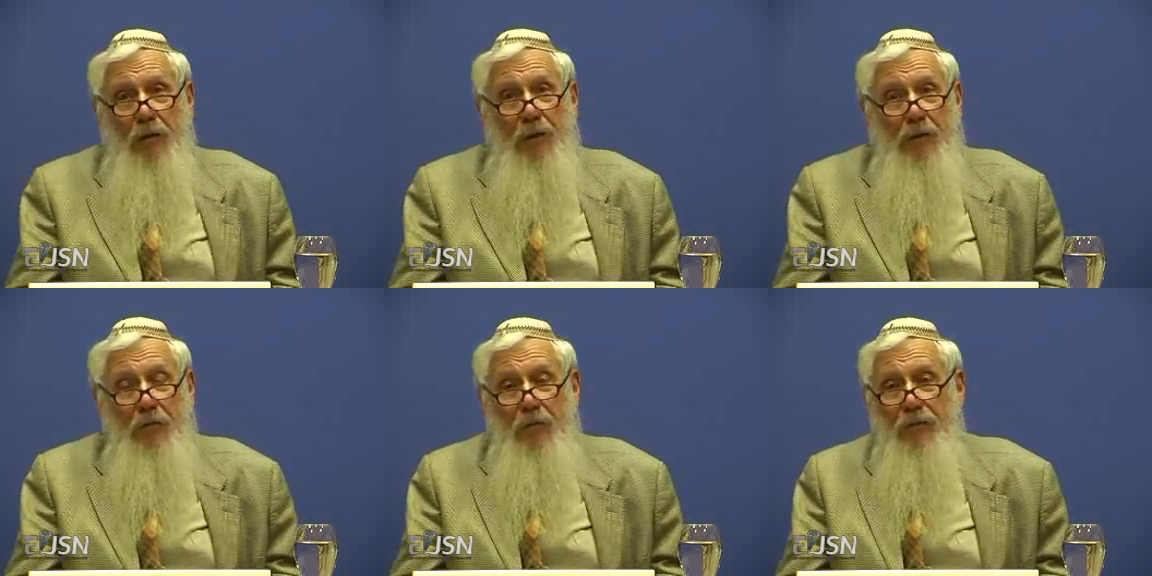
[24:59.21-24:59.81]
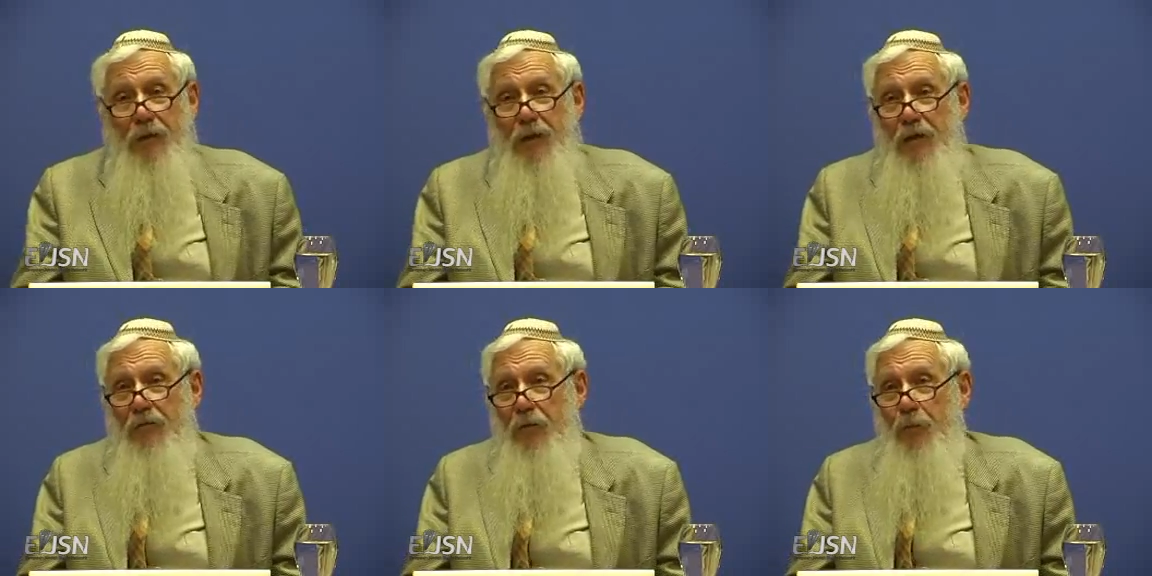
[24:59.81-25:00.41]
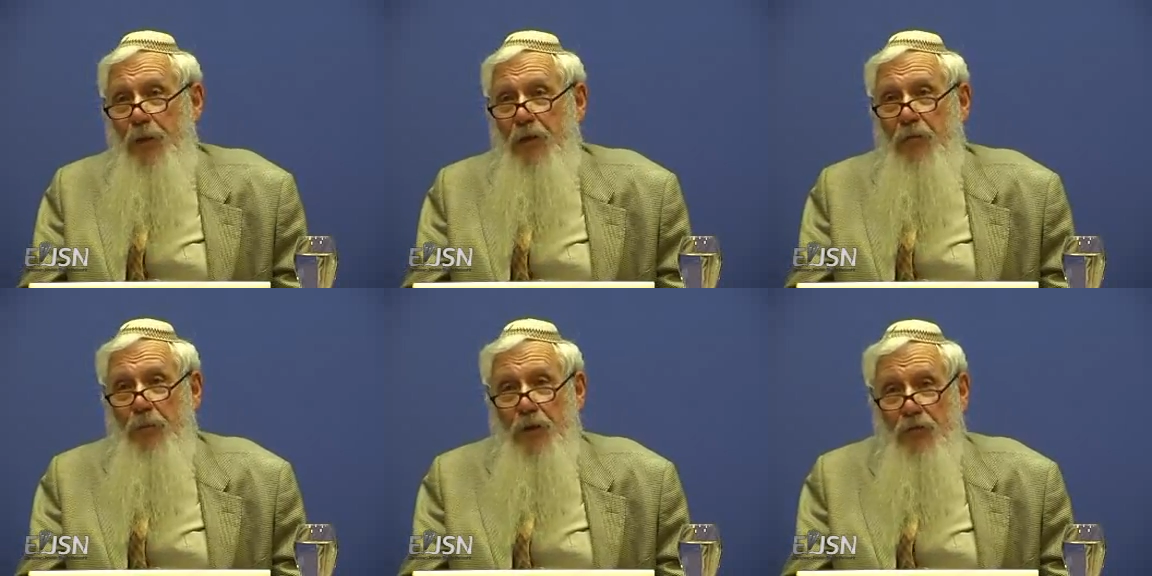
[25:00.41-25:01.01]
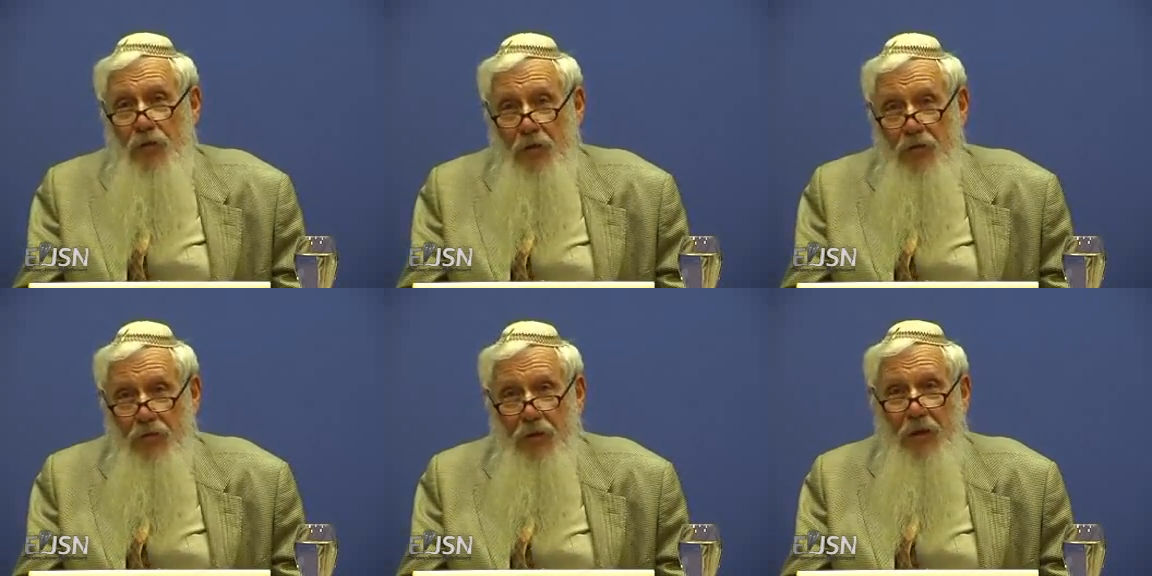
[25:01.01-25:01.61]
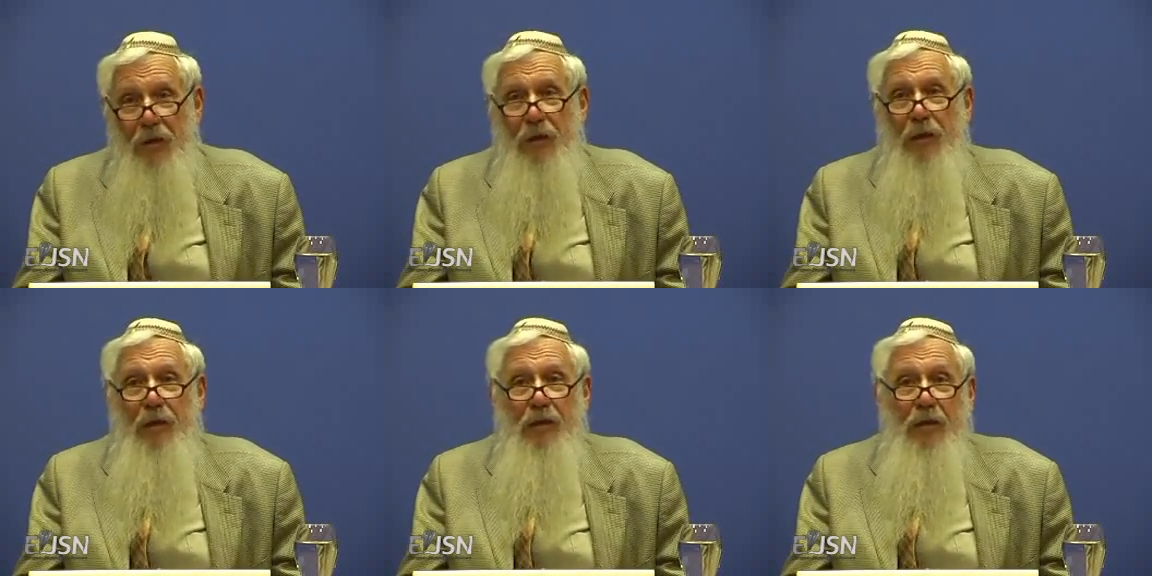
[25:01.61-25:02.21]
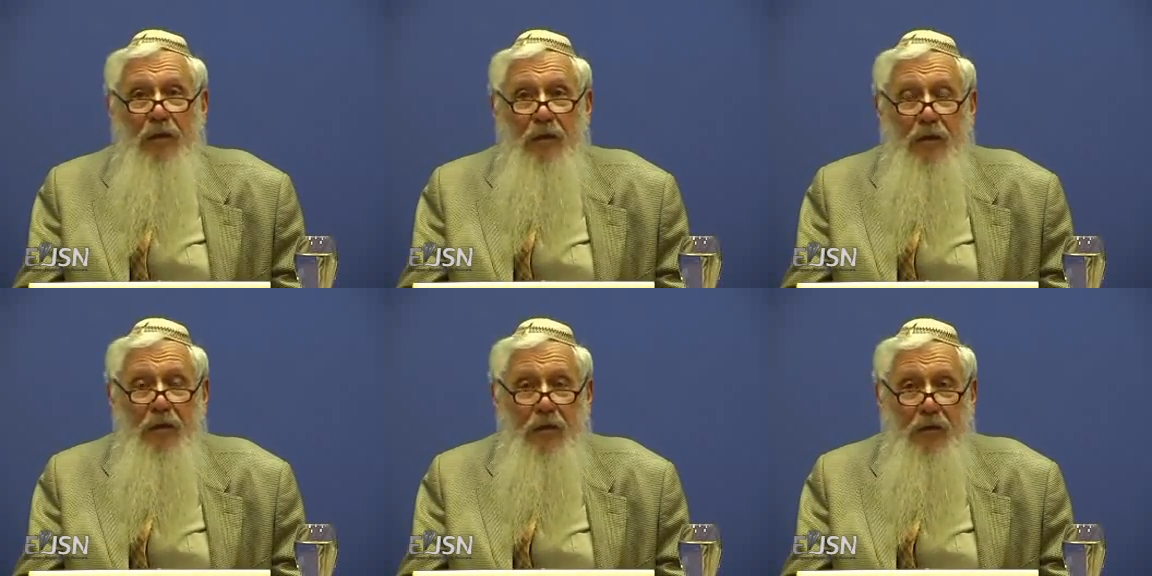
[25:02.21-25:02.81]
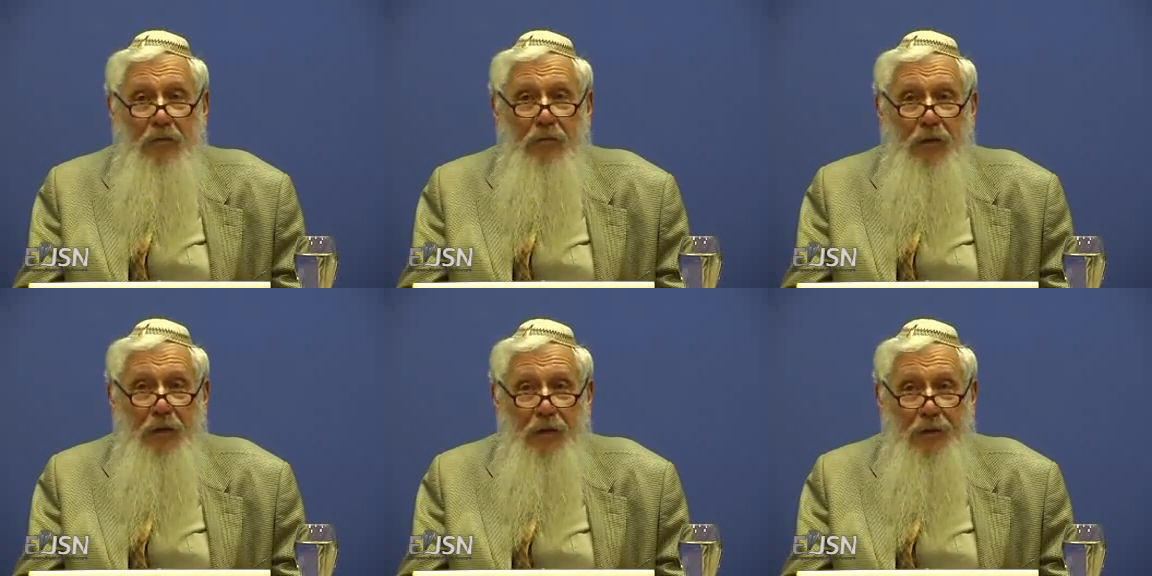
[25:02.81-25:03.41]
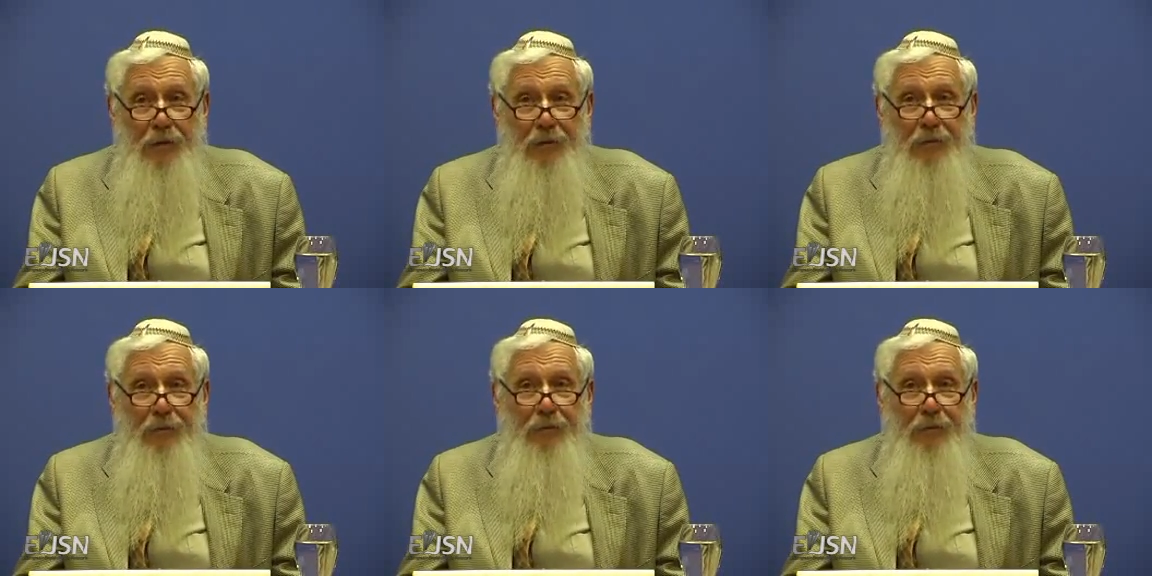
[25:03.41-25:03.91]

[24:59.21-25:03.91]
And it was again repeated by Churchill, and it is a